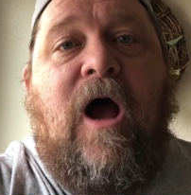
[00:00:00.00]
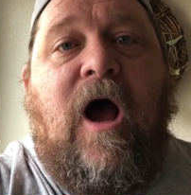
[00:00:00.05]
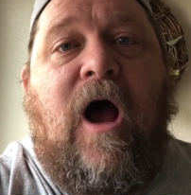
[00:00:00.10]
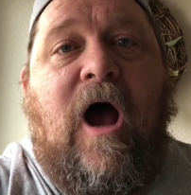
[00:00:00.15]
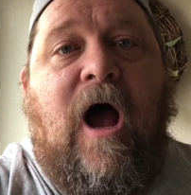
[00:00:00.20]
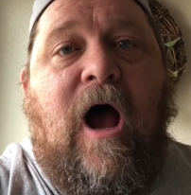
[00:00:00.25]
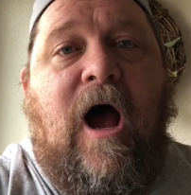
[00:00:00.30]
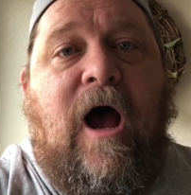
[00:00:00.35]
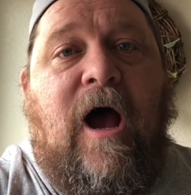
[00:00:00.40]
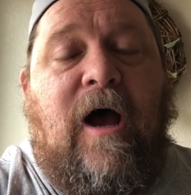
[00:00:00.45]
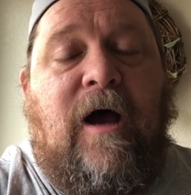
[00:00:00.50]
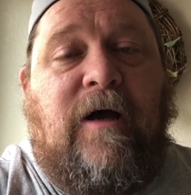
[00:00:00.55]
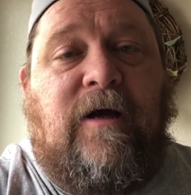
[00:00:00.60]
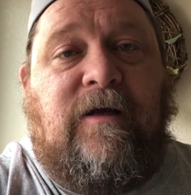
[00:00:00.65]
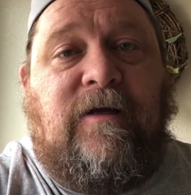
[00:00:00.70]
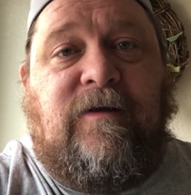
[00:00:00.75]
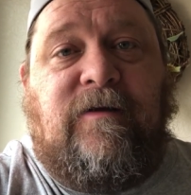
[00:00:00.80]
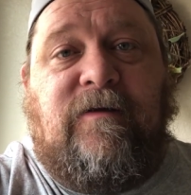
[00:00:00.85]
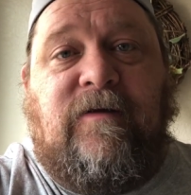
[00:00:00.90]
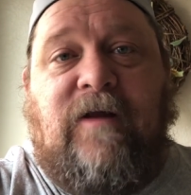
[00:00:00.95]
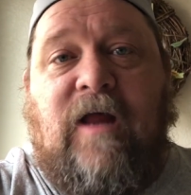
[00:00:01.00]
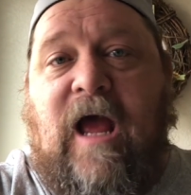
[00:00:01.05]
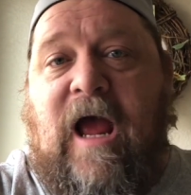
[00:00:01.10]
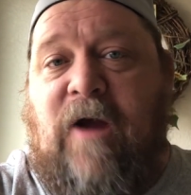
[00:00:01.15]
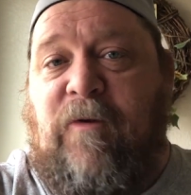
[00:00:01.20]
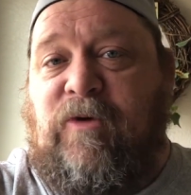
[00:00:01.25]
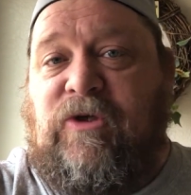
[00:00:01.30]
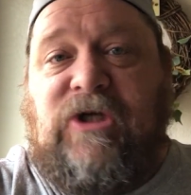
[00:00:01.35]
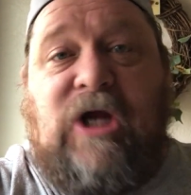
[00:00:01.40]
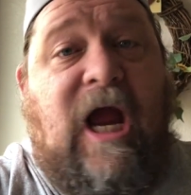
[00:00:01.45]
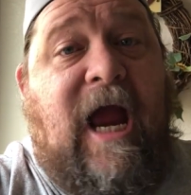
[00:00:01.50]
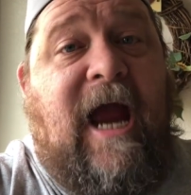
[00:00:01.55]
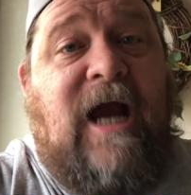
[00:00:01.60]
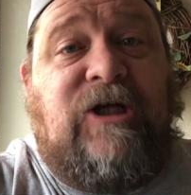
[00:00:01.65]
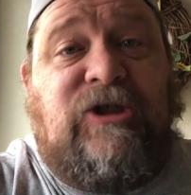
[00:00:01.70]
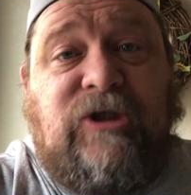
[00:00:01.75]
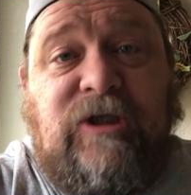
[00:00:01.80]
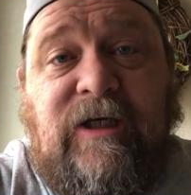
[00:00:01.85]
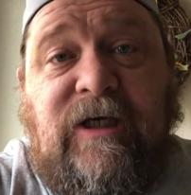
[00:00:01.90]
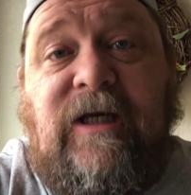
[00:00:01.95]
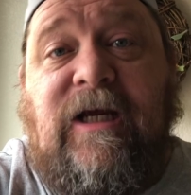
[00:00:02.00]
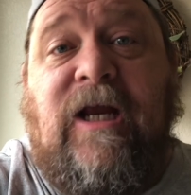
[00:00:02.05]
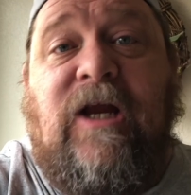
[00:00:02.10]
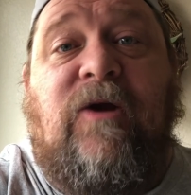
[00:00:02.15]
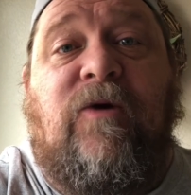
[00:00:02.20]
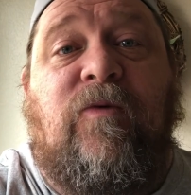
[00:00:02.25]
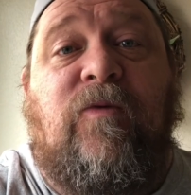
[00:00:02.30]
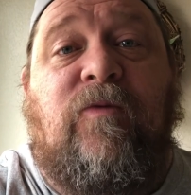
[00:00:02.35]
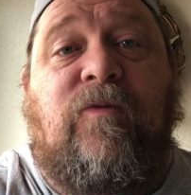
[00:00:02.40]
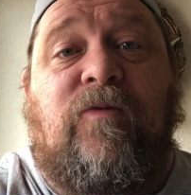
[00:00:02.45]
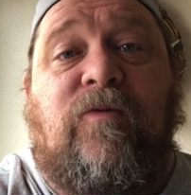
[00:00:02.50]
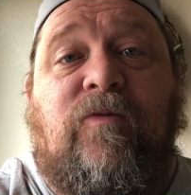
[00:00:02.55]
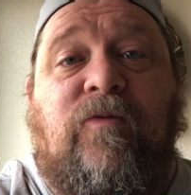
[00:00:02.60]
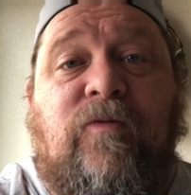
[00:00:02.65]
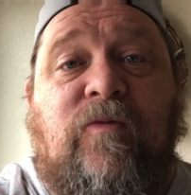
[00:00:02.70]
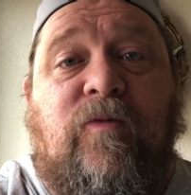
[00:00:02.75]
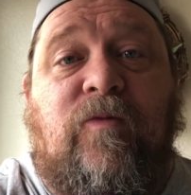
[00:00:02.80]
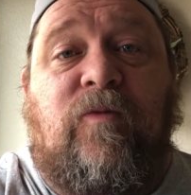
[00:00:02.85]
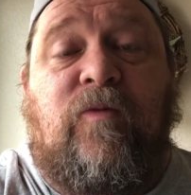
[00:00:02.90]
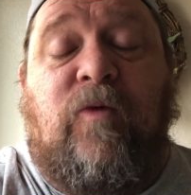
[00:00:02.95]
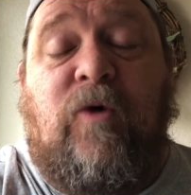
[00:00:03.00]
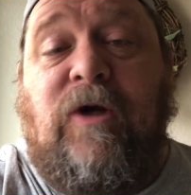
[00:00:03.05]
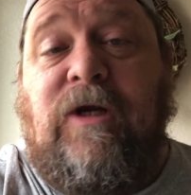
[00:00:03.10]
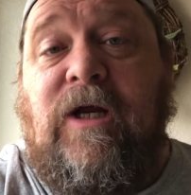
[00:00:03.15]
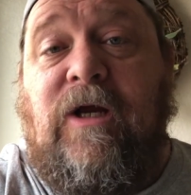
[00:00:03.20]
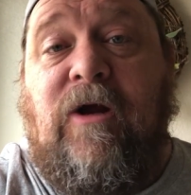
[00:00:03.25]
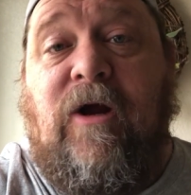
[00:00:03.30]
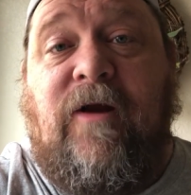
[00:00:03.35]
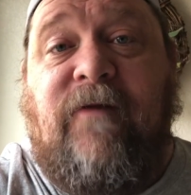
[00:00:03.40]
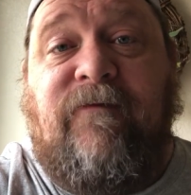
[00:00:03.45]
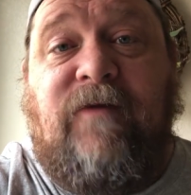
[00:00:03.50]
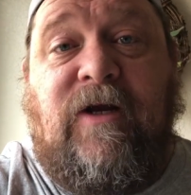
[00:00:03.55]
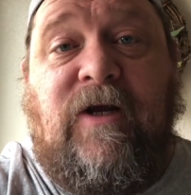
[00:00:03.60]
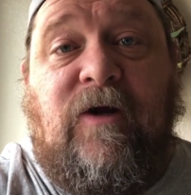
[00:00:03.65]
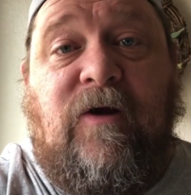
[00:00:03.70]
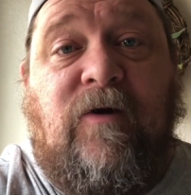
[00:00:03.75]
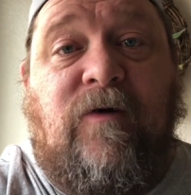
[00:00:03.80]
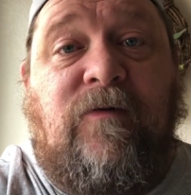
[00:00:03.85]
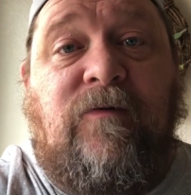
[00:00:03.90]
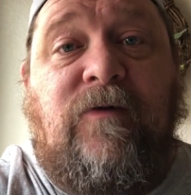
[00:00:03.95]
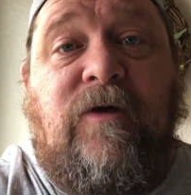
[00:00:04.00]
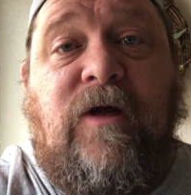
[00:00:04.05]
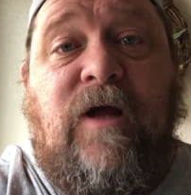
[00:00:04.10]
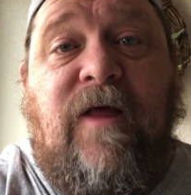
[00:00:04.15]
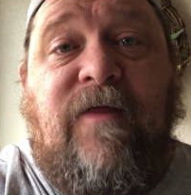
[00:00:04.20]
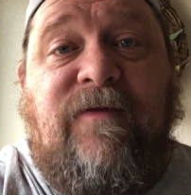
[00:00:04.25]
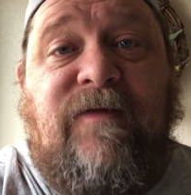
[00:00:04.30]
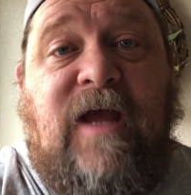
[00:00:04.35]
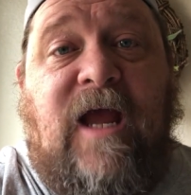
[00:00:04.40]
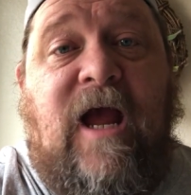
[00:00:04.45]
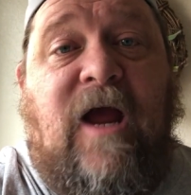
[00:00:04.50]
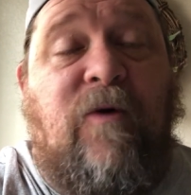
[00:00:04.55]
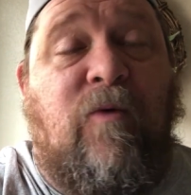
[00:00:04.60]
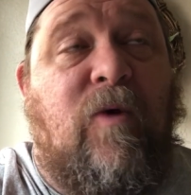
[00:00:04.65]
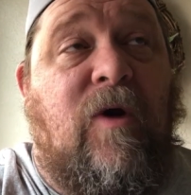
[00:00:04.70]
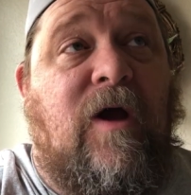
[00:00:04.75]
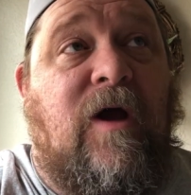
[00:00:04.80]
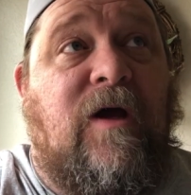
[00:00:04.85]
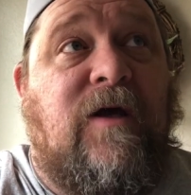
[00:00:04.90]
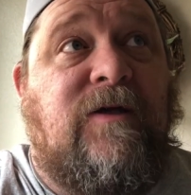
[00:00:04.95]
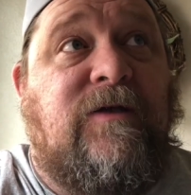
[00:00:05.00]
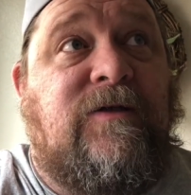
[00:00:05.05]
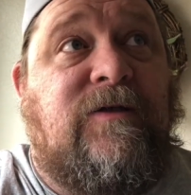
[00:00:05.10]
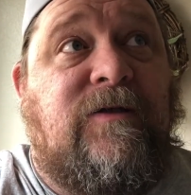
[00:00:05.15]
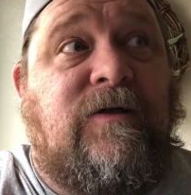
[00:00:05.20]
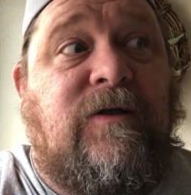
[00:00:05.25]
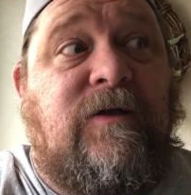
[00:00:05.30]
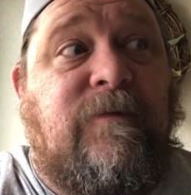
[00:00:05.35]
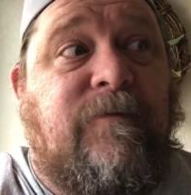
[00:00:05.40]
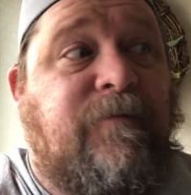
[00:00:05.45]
Uh, I was actually getting working on a video that was